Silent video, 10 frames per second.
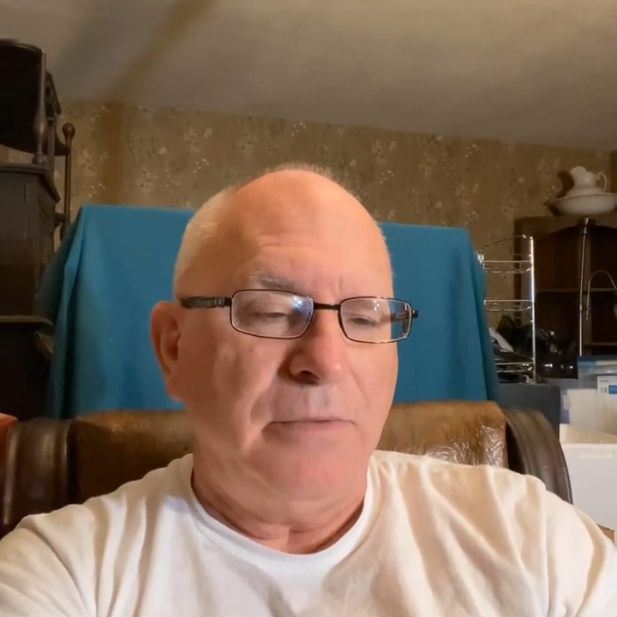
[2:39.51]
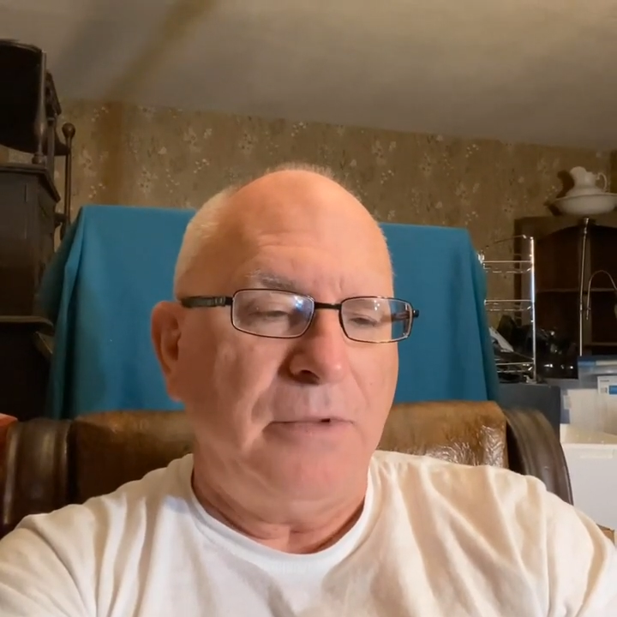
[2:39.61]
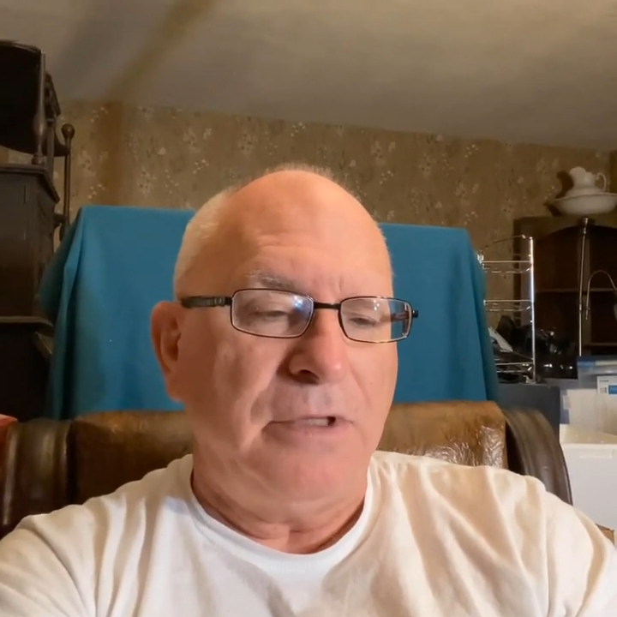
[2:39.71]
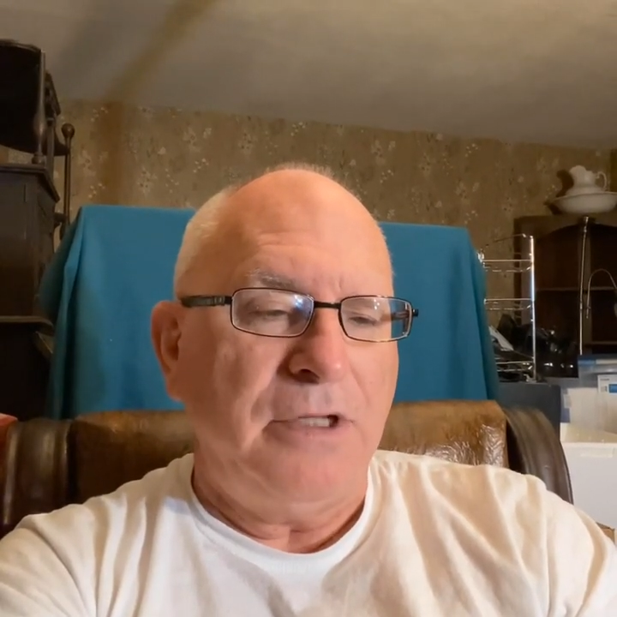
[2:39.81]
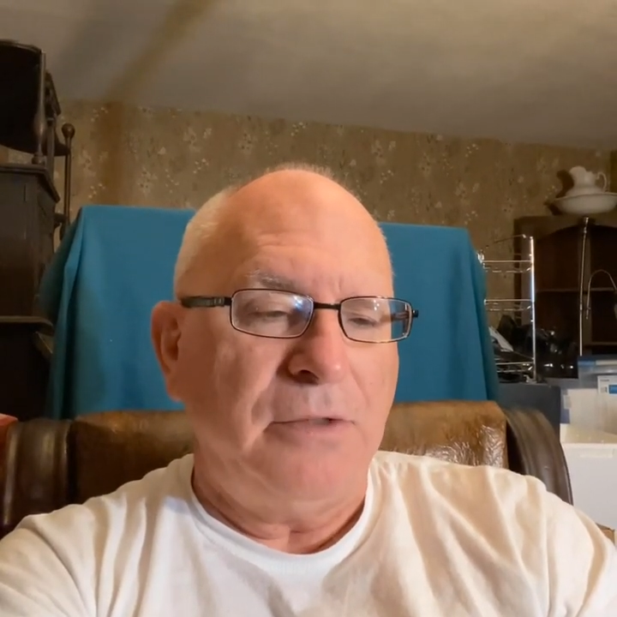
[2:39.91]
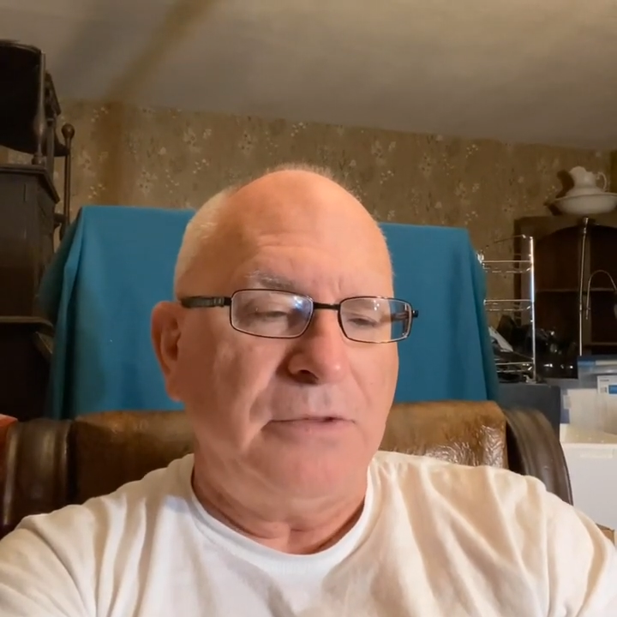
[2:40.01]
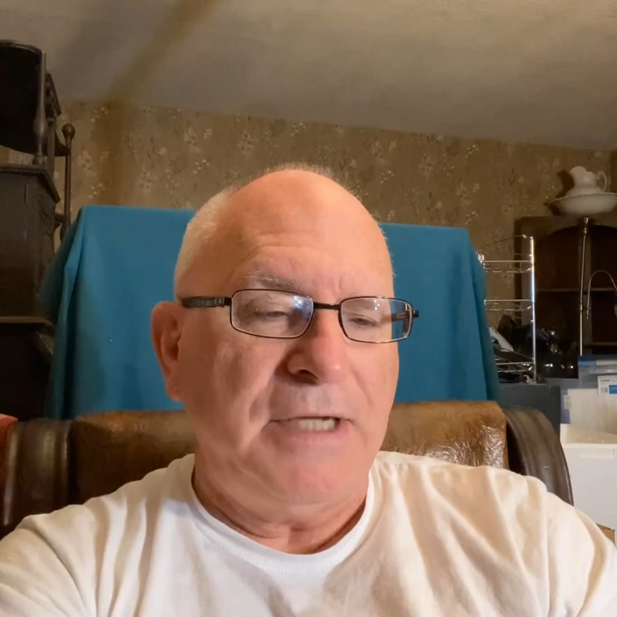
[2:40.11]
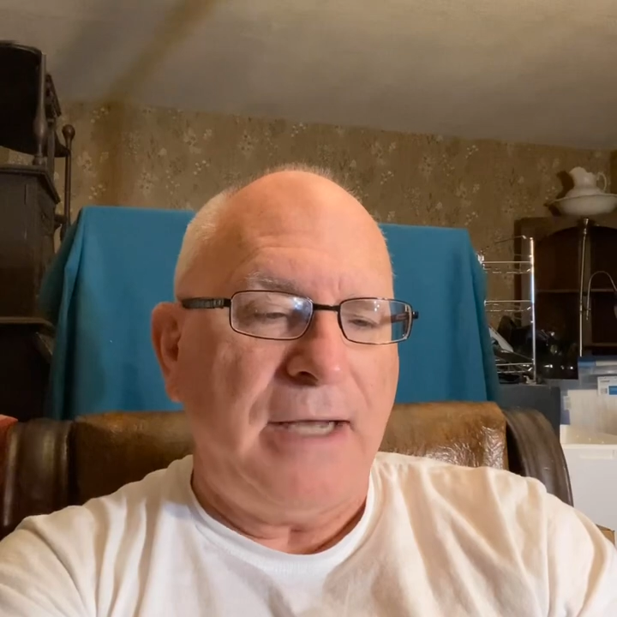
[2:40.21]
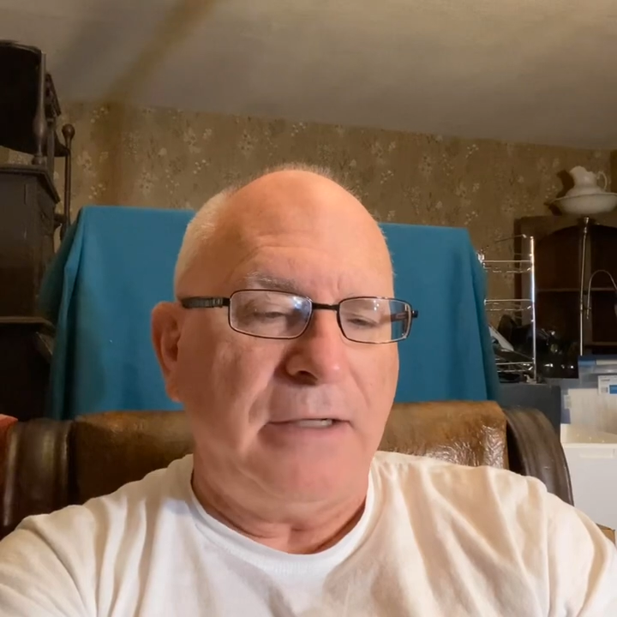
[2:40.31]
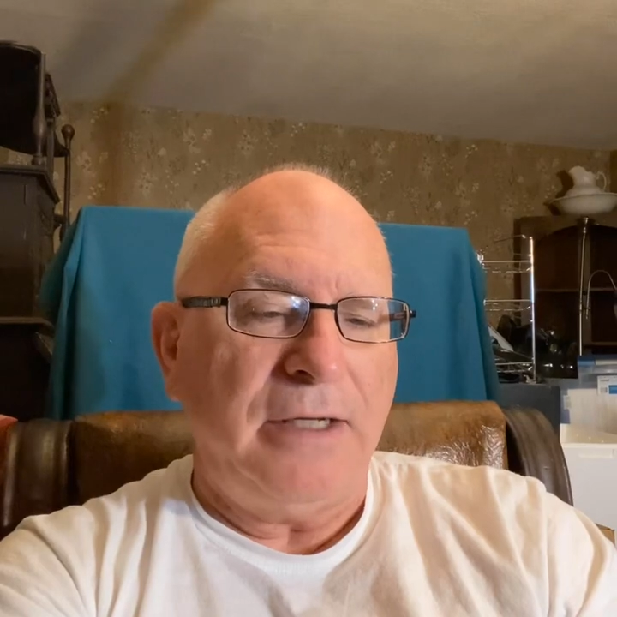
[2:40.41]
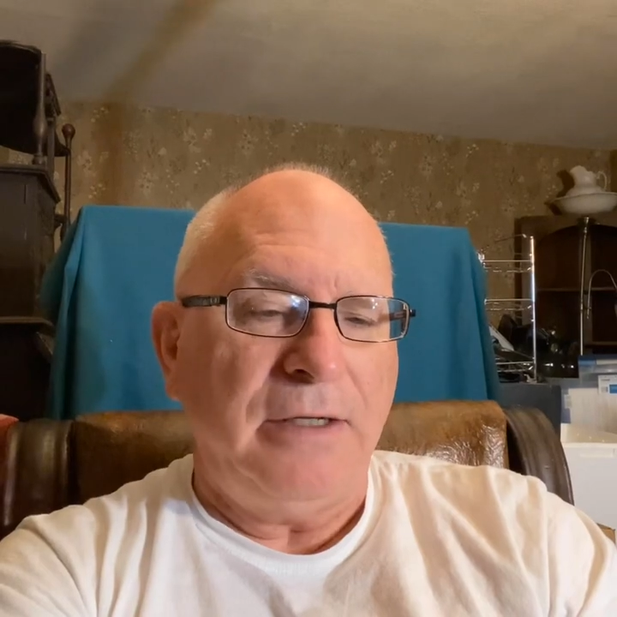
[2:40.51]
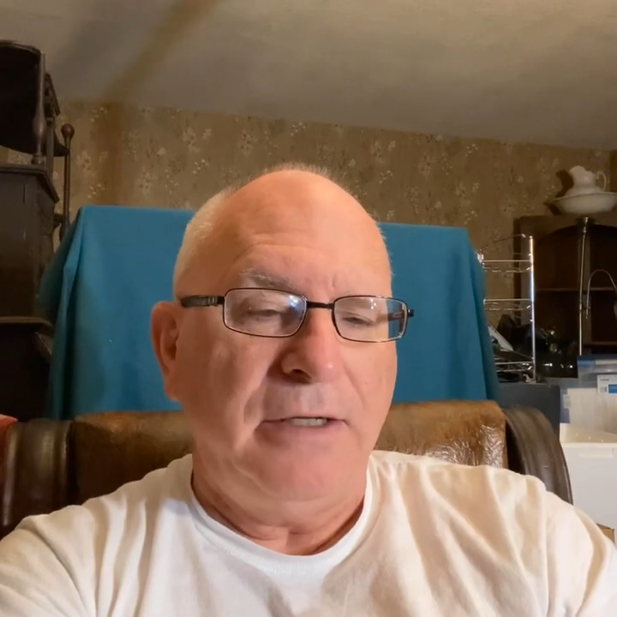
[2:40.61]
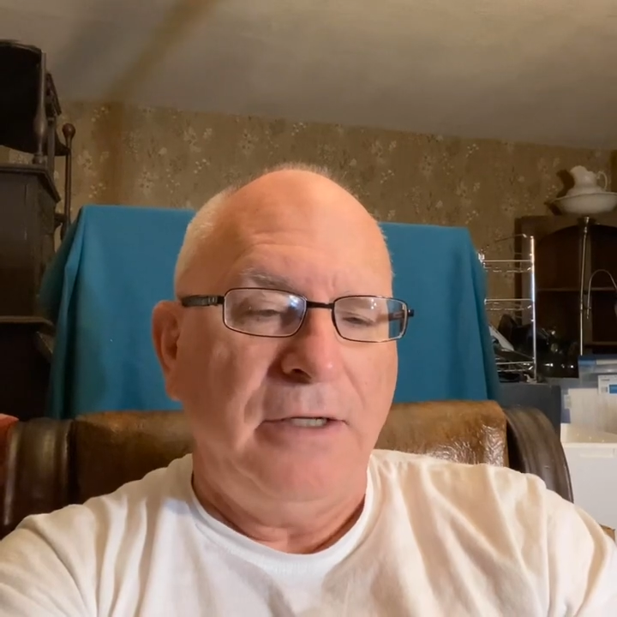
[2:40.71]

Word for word: with no doubting,